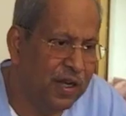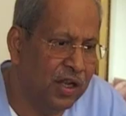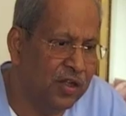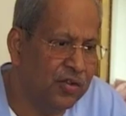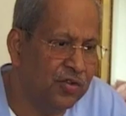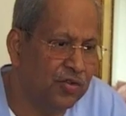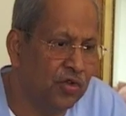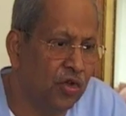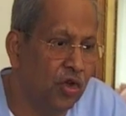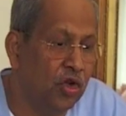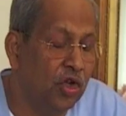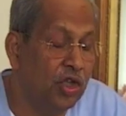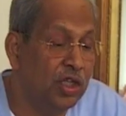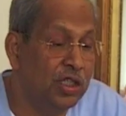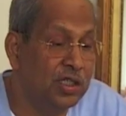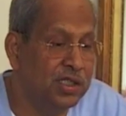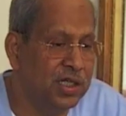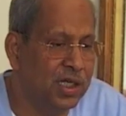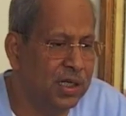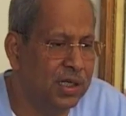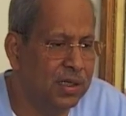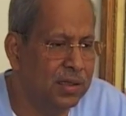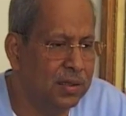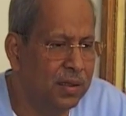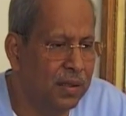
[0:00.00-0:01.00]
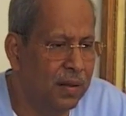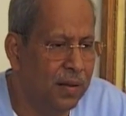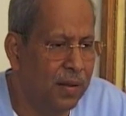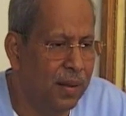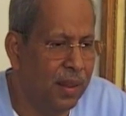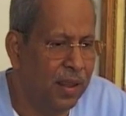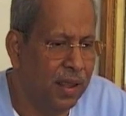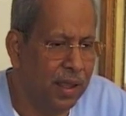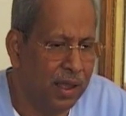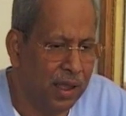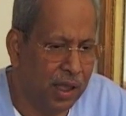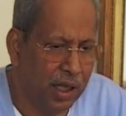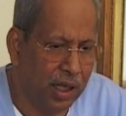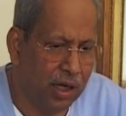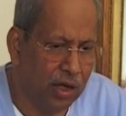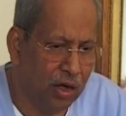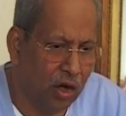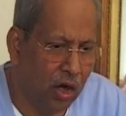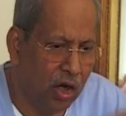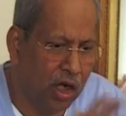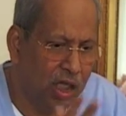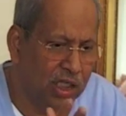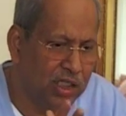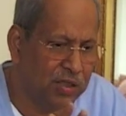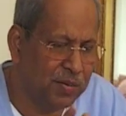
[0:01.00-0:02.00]
between a soldier, a
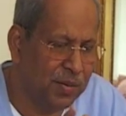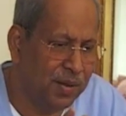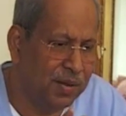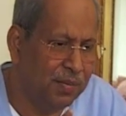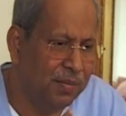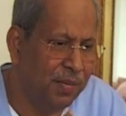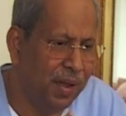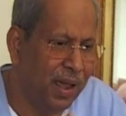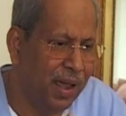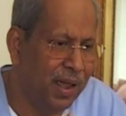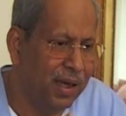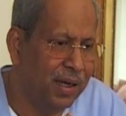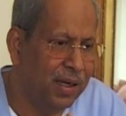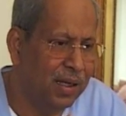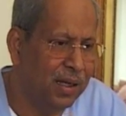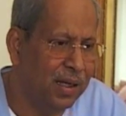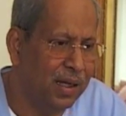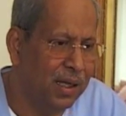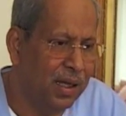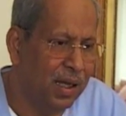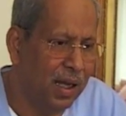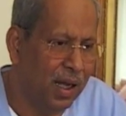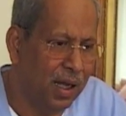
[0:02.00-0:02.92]
knowledgeable man